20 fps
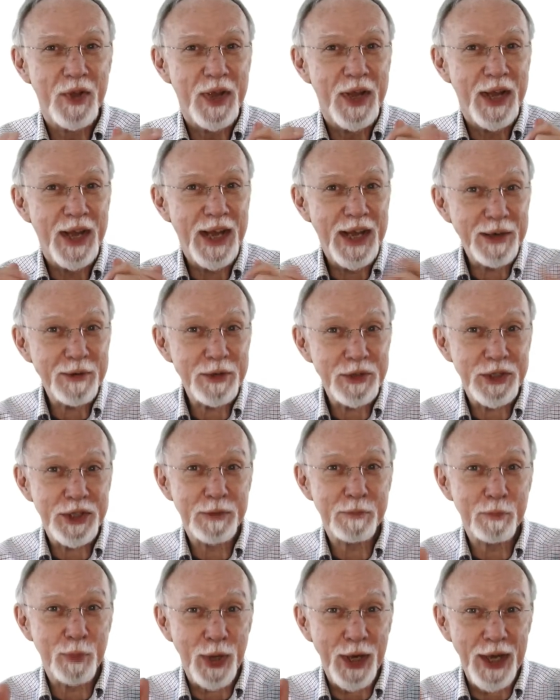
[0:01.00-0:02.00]
how is
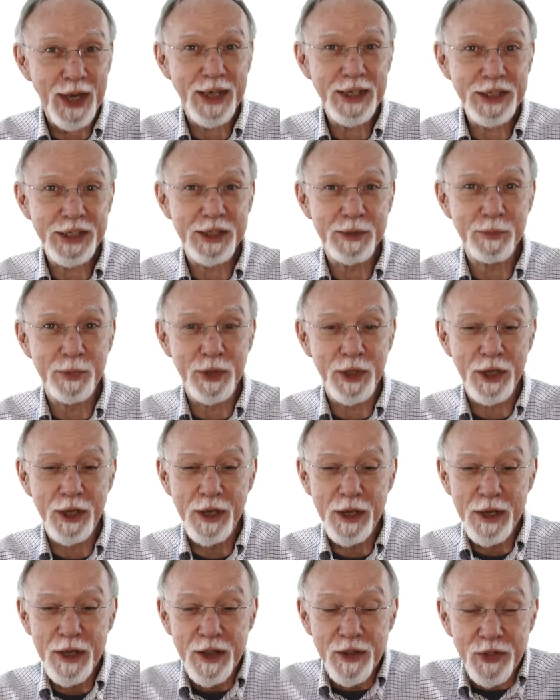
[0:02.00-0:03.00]
it possible
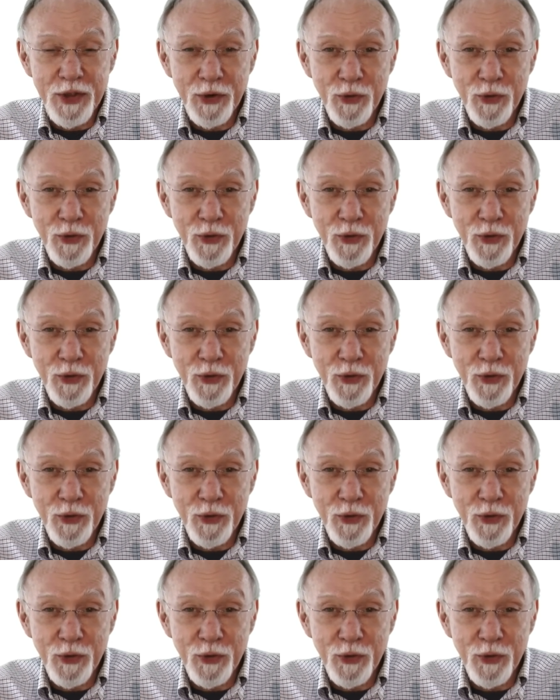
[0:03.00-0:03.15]
that